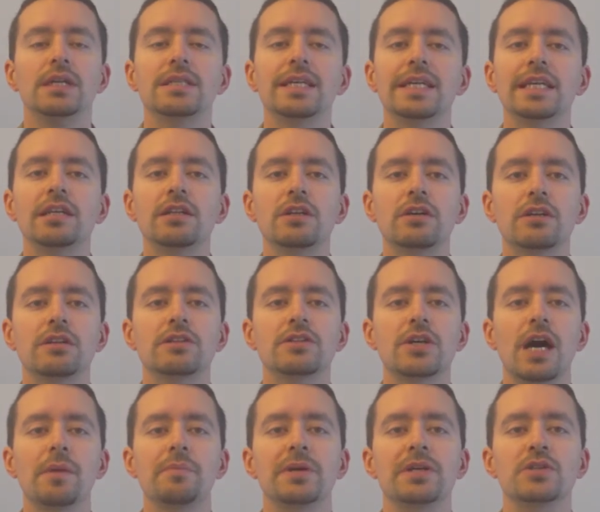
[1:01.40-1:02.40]
Taking a look at the
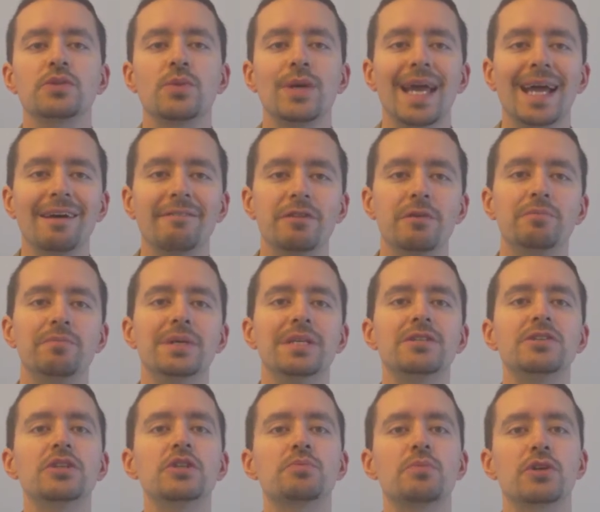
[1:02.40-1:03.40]
topics, we have the
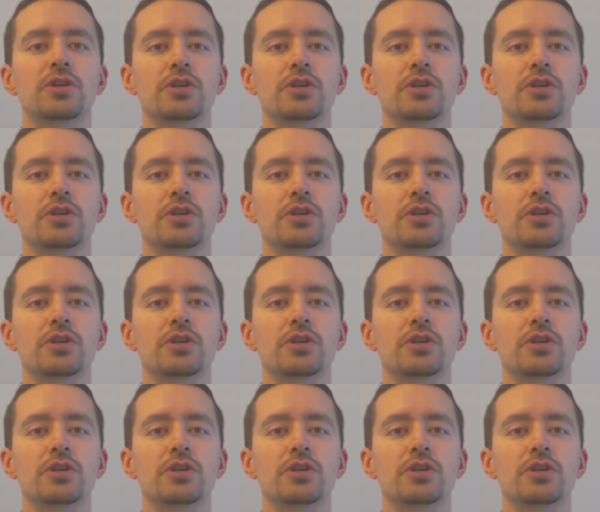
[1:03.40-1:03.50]
business